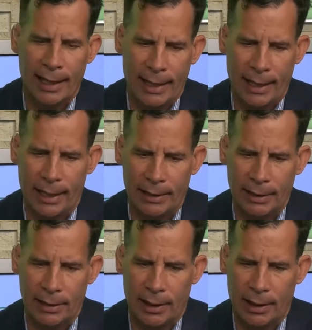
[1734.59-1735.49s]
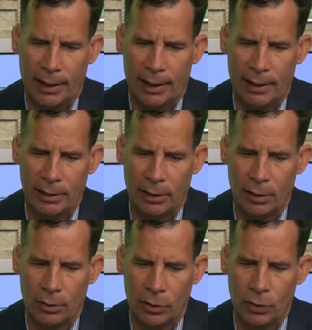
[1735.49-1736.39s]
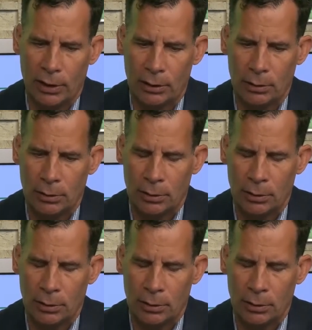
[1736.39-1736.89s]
And, you know, you can